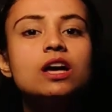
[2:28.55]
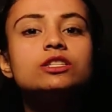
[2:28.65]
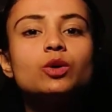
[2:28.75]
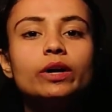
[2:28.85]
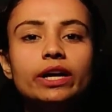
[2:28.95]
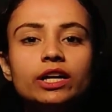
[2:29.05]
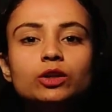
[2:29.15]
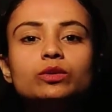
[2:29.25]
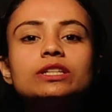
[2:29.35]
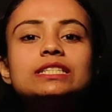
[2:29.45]
So here
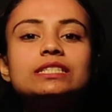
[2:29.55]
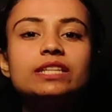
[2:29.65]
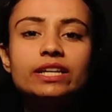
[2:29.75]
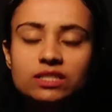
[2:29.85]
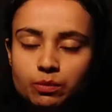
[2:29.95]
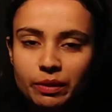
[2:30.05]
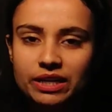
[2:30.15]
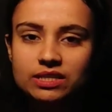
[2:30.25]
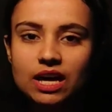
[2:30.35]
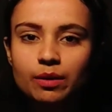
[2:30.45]
total 6
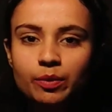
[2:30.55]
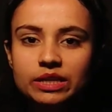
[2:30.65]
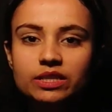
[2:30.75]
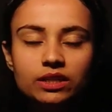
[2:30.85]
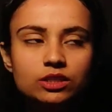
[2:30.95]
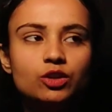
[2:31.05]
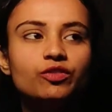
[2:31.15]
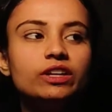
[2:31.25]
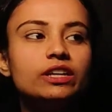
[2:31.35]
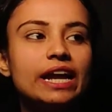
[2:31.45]
bees are present. So
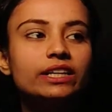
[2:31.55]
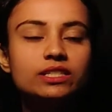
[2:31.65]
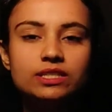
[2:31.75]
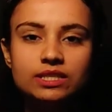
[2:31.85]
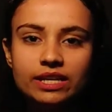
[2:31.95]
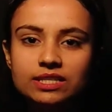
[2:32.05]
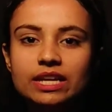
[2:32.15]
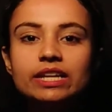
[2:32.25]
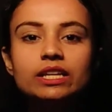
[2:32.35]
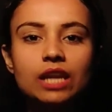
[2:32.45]
we'll write 6
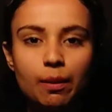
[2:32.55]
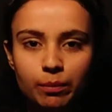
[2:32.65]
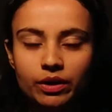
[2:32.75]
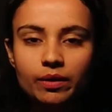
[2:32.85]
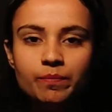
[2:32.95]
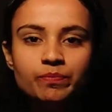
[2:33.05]
in number